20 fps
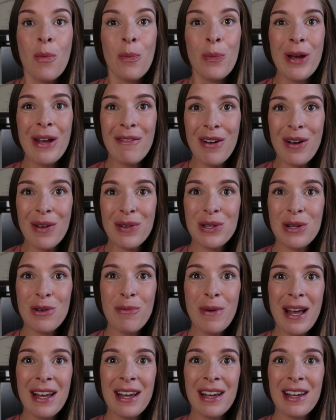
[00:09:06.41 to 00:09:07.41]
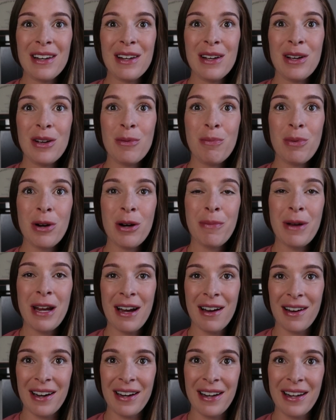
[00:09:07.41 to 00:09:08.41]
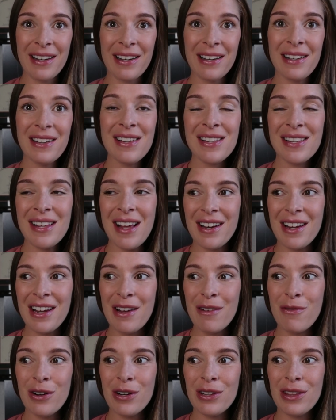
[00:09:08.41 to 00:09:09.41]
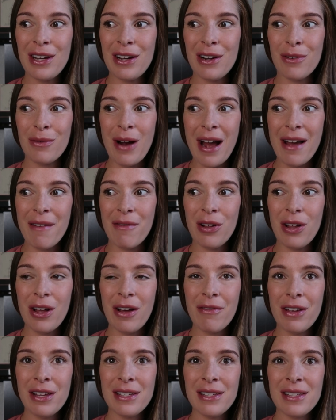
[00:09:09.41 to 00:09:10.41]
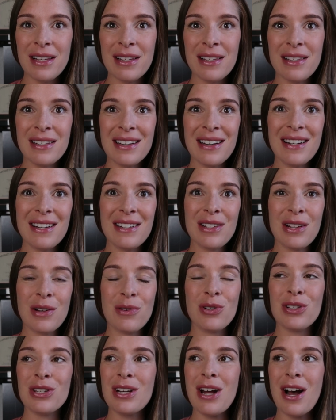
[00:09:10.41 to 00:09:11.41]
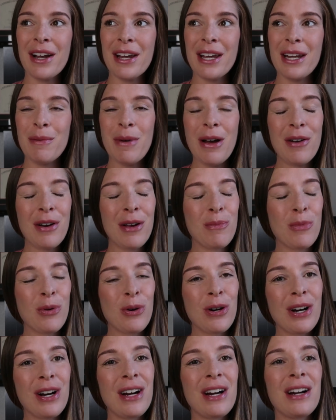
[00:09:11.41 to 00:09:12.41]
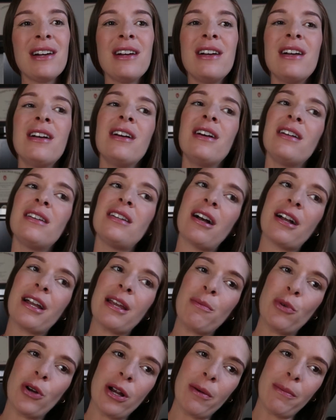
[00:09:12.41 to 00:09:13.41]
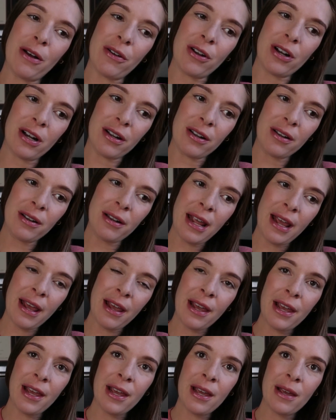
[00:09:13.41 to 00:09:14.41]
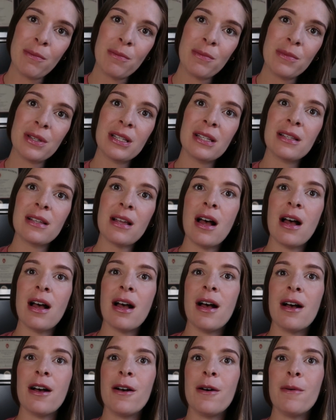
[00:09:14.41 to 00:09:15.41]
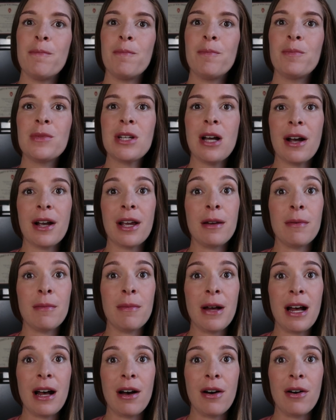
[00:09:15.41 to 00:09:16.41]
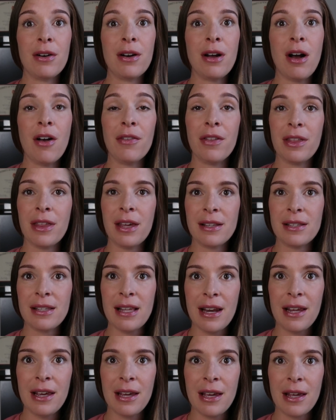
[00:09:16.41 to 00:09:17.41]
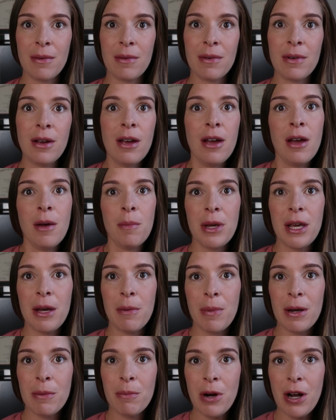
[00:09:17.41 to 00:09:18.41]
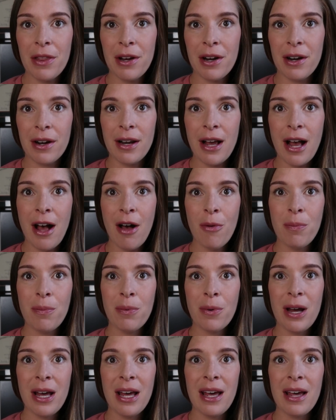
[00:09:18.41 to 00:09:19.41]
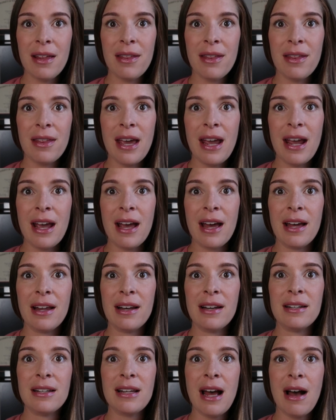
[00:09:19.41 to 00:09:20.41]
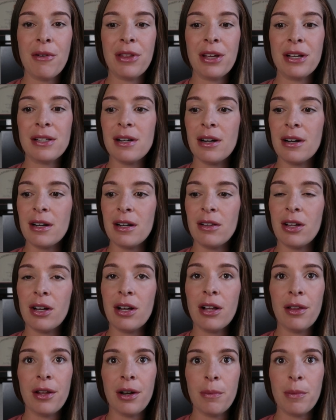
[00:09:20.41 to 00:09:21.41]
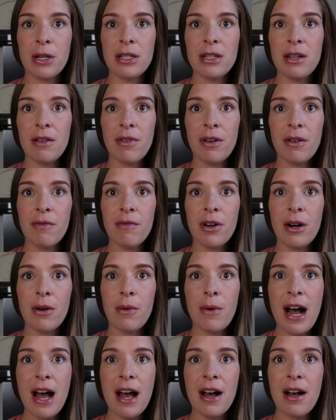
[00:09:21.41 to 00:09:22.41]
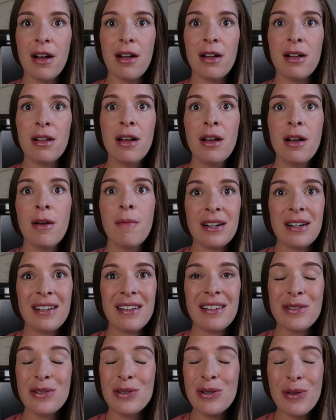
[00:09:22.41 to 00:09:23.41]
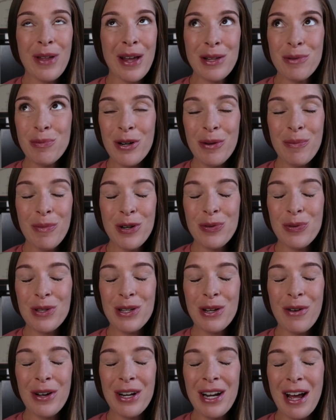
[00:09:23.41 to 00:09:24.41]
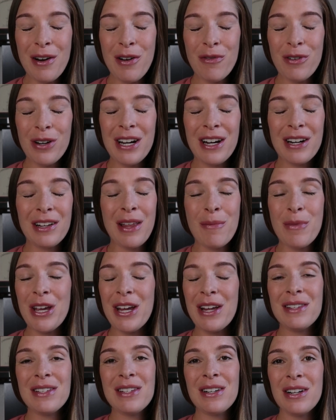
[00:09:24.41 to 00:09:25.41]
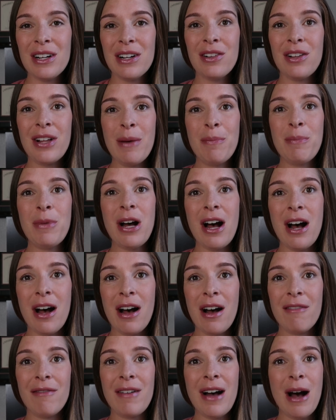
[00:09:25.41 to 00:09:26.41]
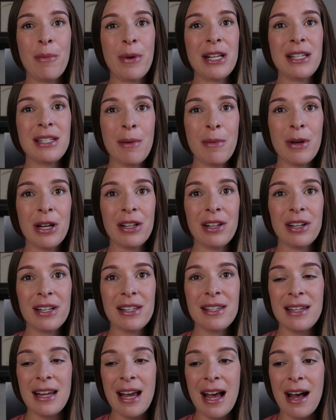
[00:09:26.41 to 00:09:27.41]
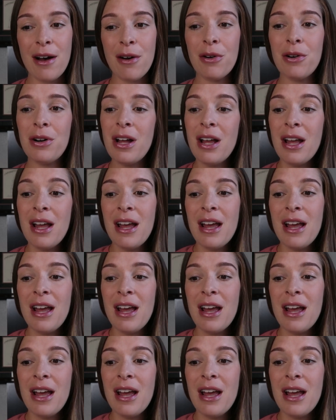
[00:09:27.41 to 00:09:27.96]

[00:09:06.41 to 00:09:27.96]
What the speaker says: We have also been preparing Sunny for the arrival of his sister. So just talking about it more, talking more about her names, talking about all the things that he can be a big brother and help with, and how things are gonna look a little bit different for a while. So that's pretty much what's going on over here. Let me insert a clip of how my stomach looks now.